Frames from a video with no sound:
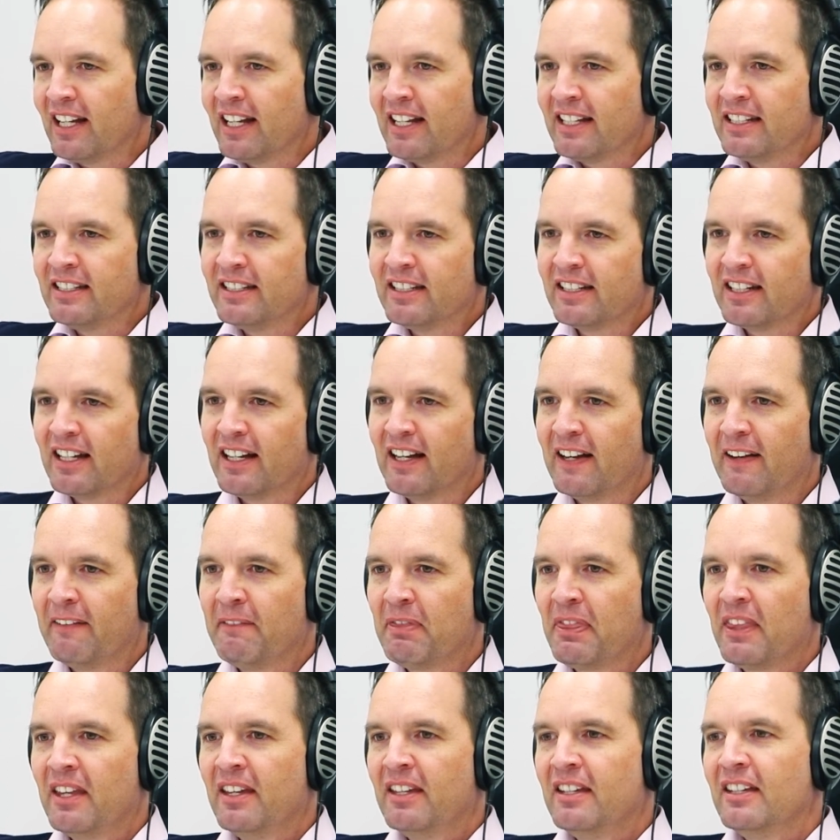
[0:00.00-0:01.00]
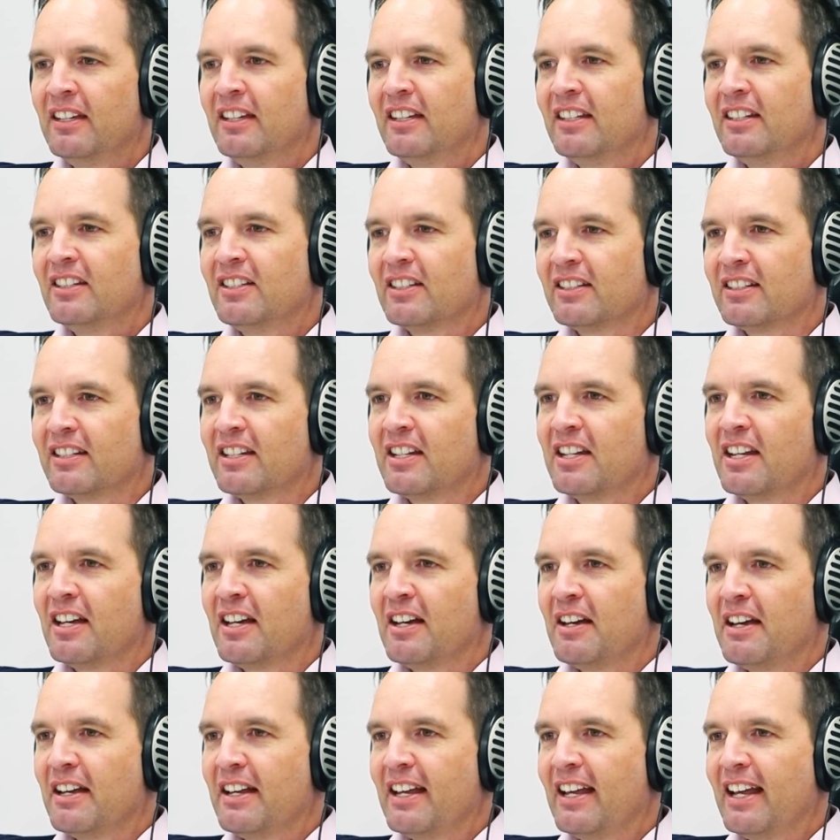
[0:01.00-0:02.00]
And just
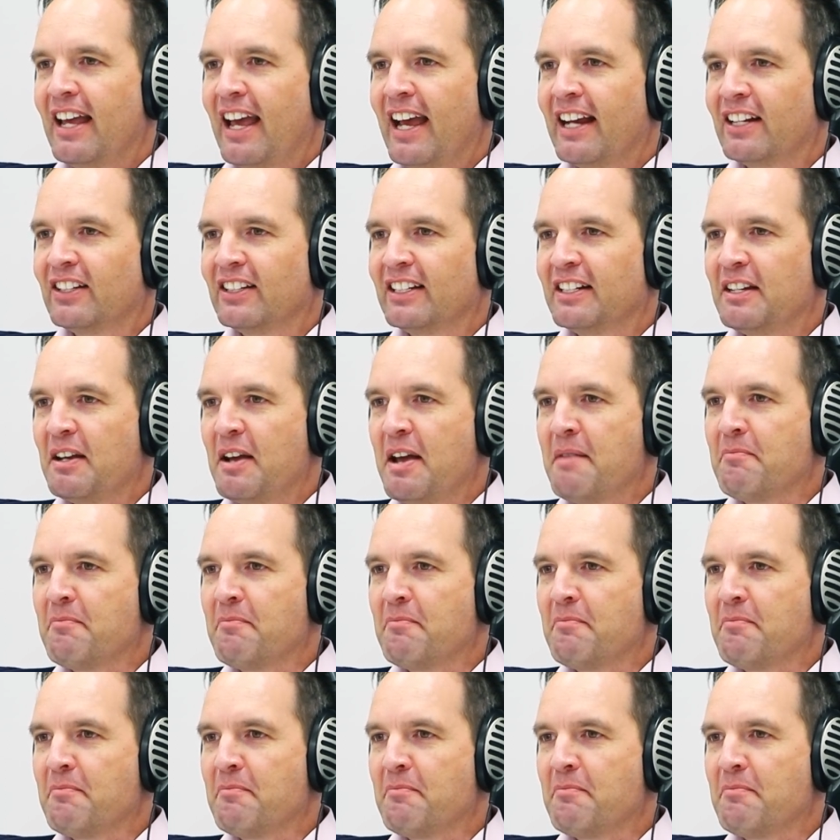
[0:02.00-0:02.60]
actually